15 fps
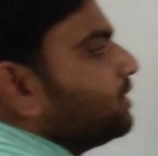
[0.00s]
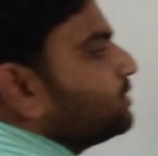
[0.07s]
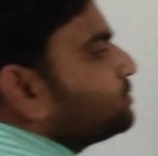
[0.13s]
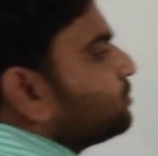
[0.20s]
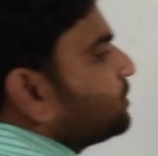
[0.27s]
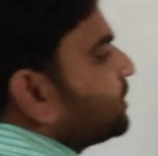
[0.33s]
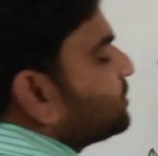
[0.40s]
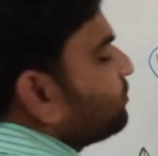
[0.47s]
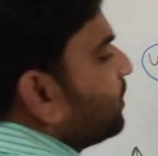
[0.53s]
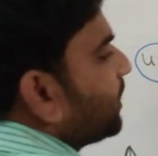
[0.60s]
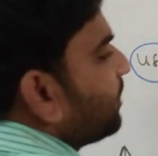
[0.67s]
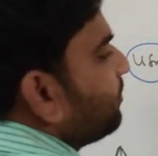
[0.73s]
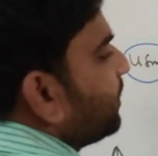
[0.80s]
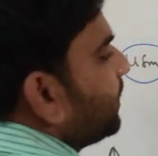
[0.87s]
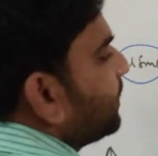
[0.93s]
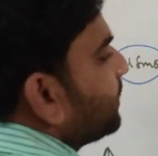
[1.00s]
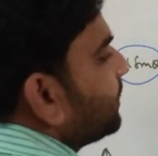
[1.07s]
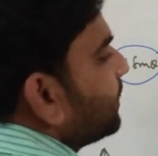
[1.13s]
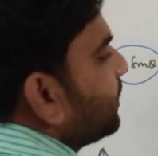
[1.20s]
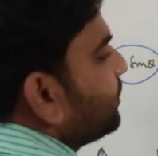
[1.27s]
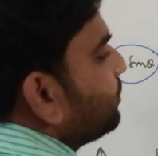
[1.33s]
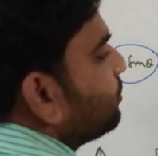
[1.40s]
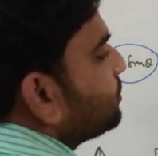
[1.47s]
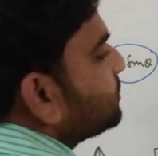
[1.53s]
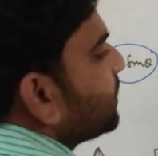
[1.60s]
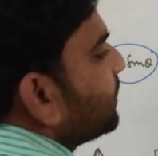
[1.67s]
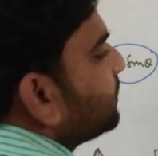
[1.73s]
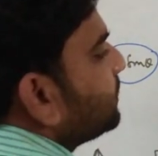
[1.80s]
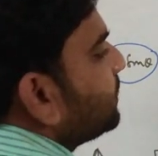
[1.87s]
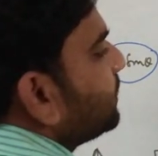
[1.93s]
So that's what I am writing here, u
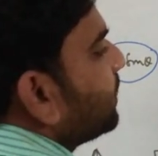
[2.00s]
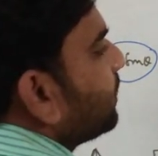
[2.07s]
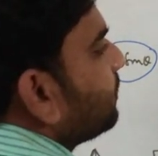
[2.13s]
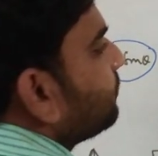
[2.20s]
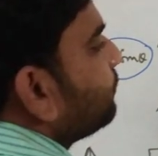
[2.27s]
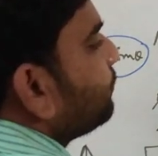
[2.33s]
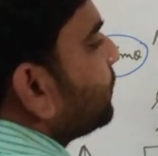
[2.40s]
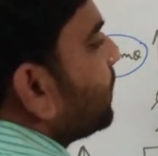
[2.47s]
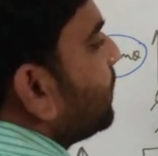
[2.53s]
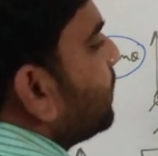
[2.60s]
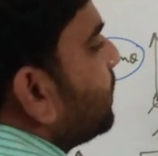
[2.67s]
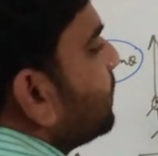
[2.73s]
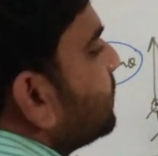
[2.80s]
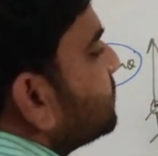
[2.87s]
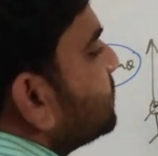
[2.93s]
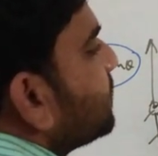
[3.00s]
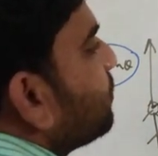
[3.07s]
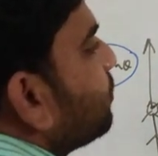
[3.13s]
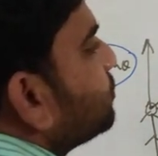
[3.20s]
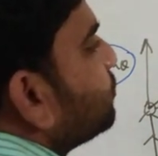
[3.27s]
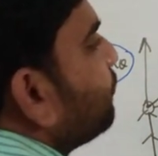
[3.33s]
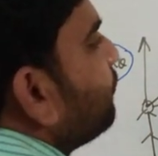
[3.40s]
sin theta is equals to,